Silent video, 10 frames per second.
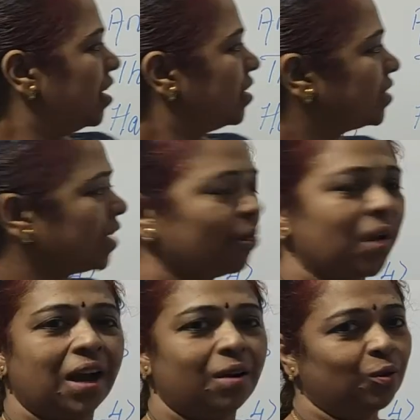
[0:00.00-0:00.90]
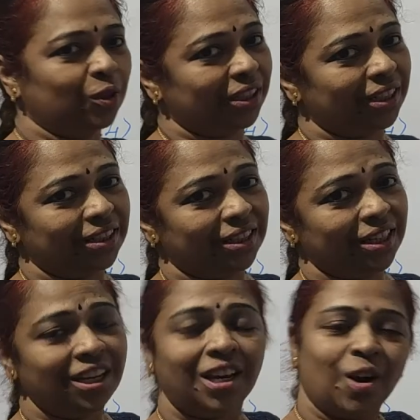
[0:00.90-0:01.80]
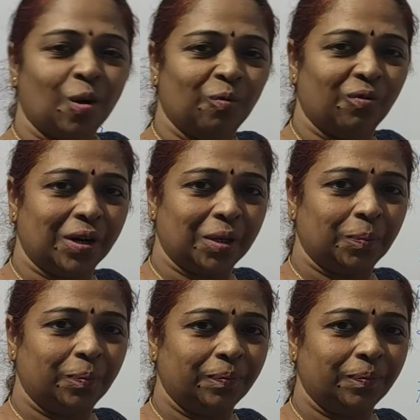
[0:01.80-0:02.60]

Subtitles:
Some have only the verb.